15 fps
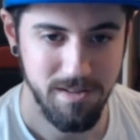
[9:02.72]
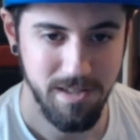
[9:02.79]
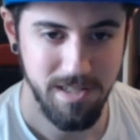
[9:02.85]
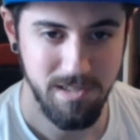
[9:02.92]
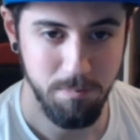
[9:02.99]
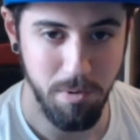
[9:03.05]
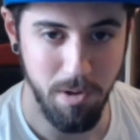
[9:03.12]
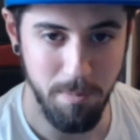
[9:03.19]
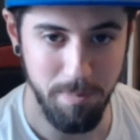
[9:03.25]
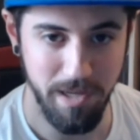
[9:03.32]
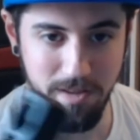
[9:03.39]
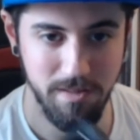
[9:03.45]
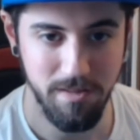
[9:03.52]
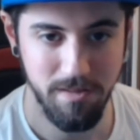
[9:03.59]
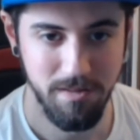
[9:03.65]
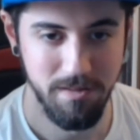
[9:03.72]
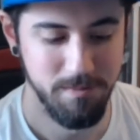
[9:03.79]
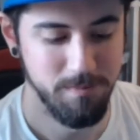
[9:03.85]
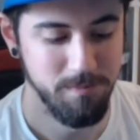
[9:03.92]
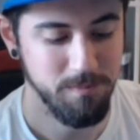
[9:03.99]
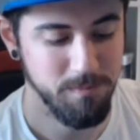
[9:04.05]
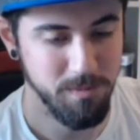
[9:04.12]
let's pop in
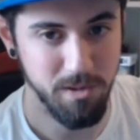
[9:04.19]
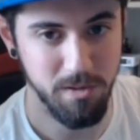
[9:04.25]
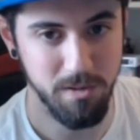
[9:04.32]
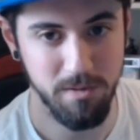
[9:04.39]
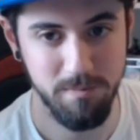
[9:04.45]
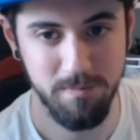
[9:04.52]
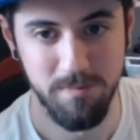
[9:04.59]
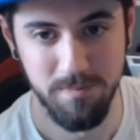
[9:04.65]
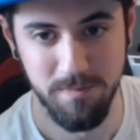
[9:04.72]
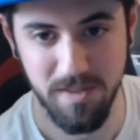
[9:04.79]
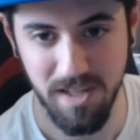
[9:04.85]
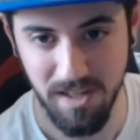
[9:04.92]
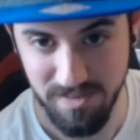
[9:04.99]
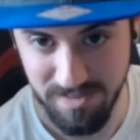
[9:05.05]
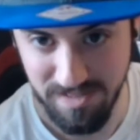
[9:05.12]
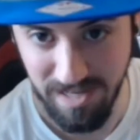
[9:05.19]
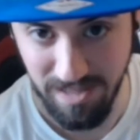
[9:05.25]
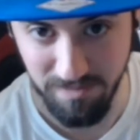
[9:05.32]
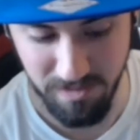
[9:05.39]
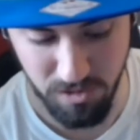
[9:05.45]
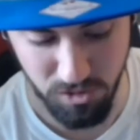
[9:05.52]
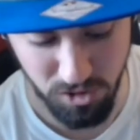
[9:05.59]
the
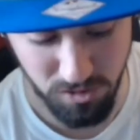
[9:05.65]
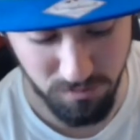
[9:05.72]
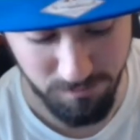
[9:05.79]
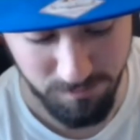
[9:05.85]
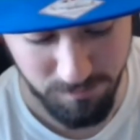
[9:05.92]
television.